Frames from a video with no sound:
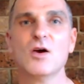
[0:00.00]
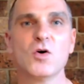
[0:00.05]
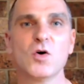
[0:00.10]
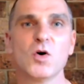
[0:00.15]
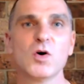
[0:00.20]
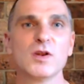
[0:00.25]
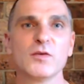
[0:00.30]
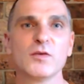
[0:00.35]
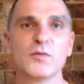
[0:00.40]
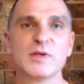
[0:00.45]

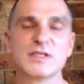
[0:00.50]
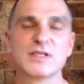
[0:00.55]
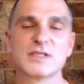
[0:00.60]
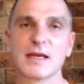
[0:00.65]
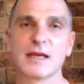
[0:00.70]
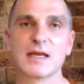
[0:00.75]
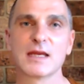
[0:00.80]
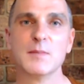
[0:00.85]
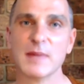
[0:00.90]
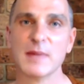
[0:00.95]
all of which
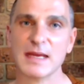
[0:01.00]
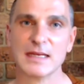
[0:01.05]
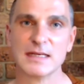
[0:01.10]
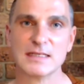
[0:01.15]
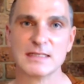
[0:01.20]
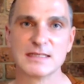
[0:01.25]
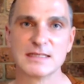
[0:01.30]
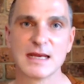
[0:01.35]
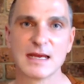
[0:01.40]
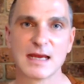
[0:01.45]
I
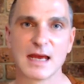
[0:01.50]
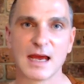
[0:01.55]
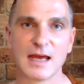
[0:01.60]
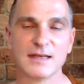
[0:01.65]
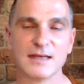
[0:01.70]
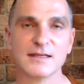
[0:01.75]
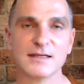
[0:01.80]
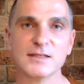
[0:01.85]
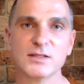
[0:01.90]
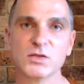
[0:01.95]
commend
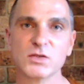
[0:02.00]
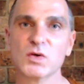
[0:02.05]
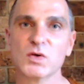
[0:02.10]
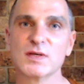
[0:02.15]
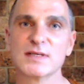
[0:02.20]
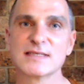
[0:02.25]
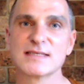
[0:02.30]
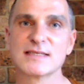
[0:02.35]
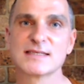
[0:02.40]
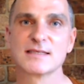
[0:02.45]
and
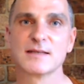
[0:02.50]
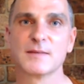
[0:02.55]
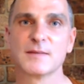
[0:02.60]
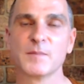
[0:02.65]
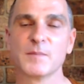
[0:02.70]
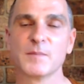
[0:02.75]
endorse.